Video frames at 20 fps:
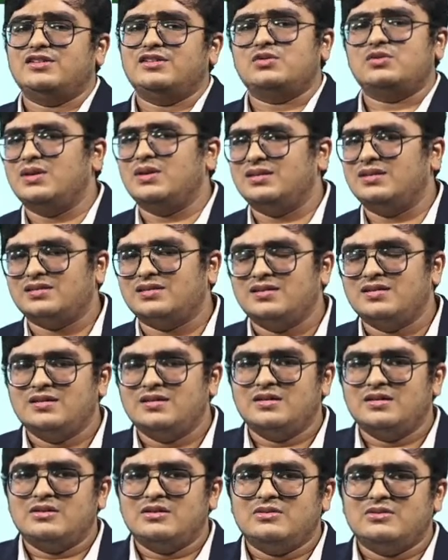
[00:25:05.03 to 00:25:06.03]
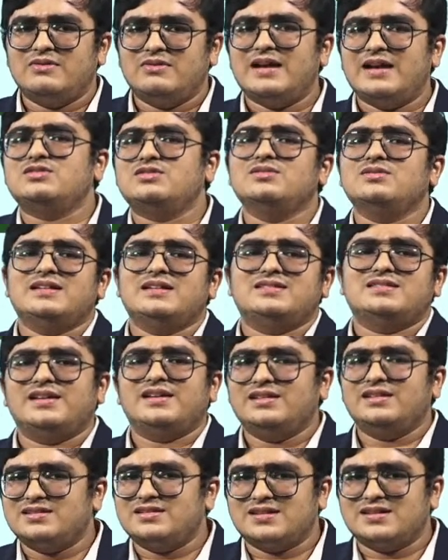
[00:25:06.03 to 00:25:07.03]
and 12th. Why should I
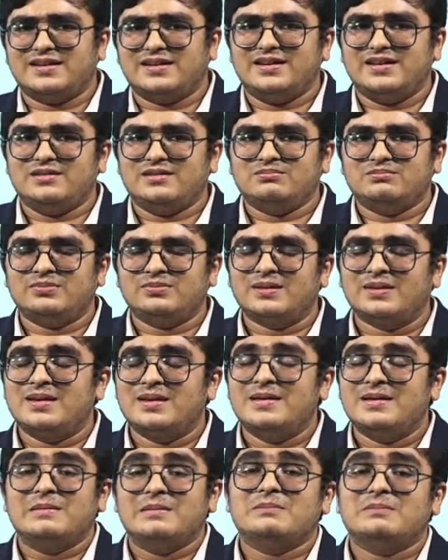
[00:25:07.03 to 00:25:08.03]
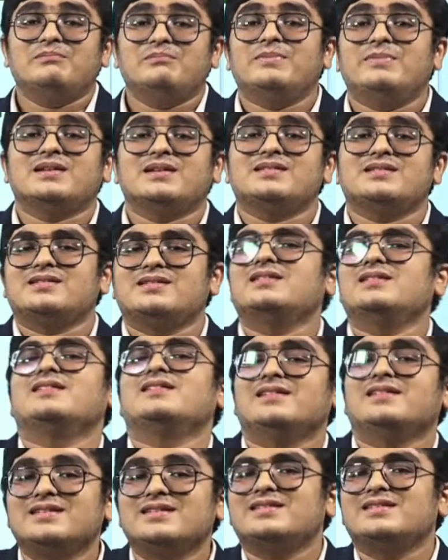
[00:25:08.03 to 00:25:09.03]
study this again? But sir,
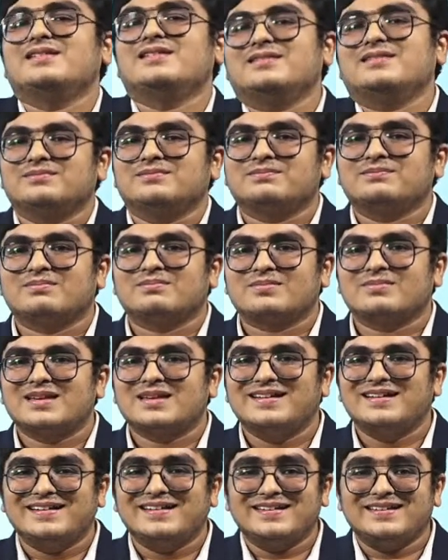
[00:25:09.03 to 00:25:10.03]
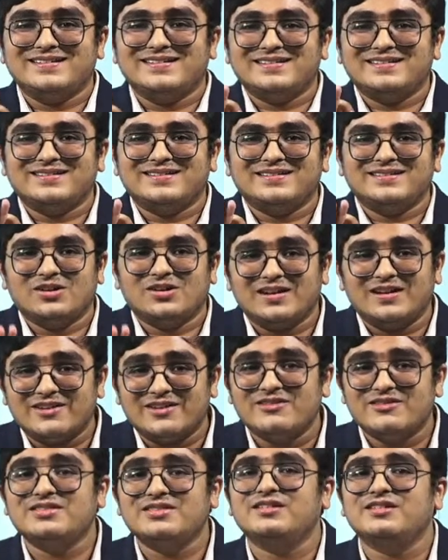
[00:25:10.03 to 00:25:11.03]
listen, in your
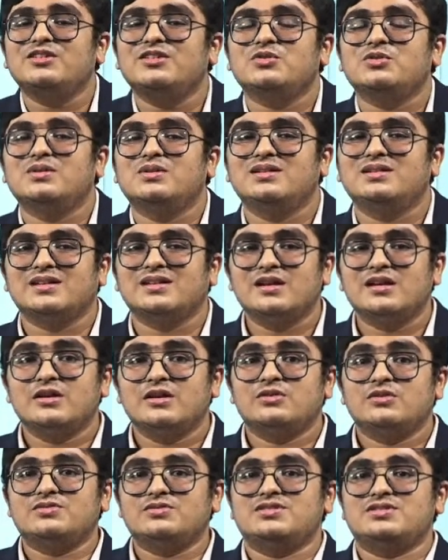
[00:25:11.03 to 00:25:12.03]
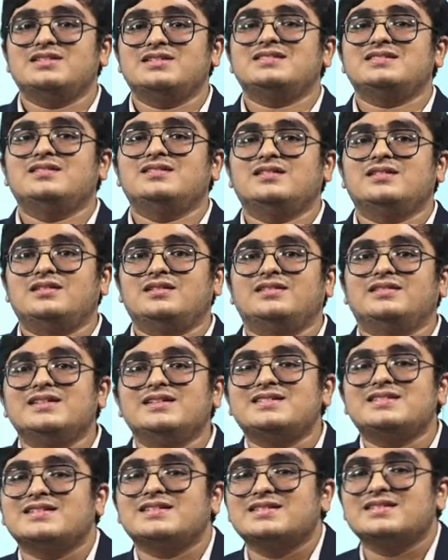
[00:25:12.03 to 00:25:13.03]
11th and 12th, you just learned
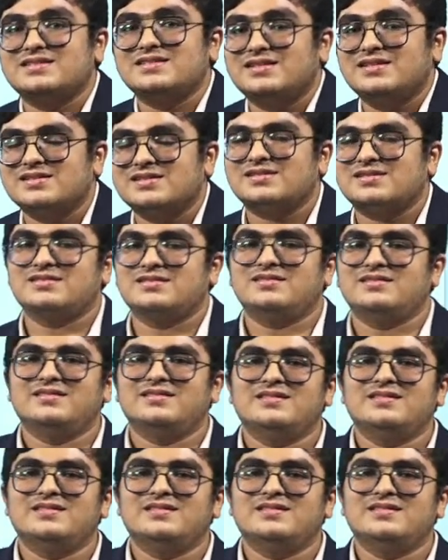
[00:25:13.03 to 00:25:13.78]
this is this.